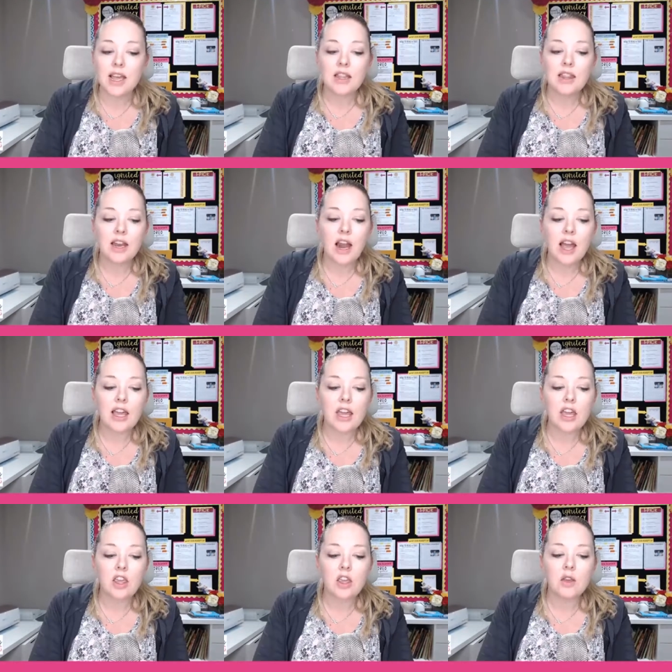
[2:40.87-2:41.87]
that I
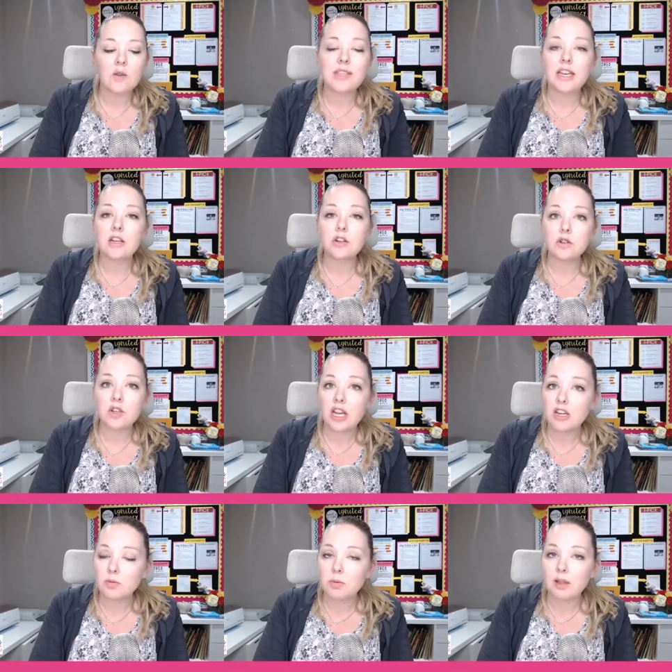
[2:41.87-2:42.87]
can use
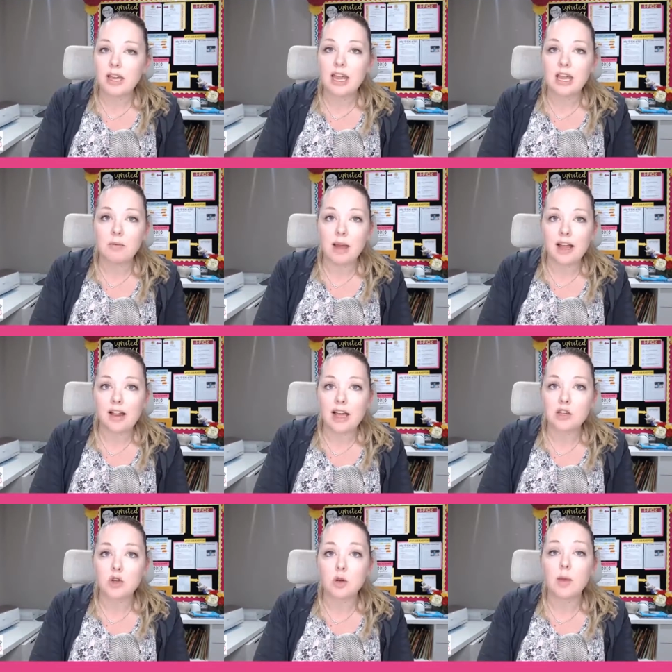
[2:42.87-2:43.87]
interchangeably in my
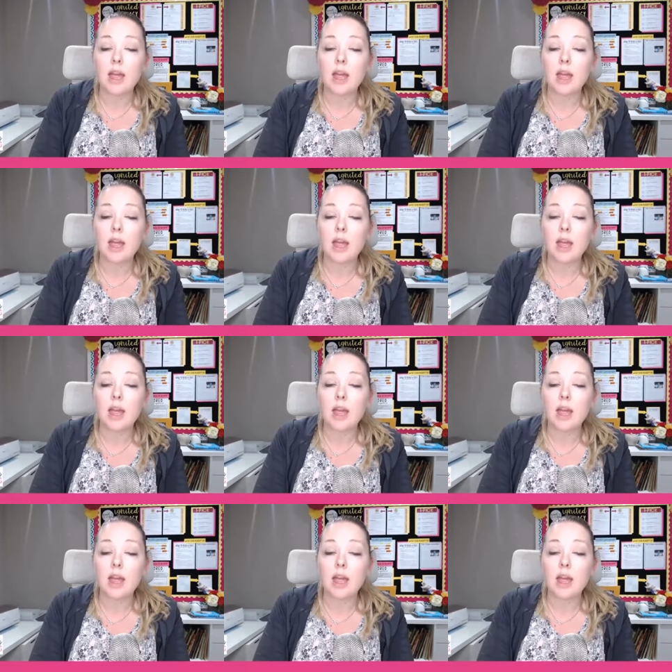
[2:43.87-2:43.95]
classroom,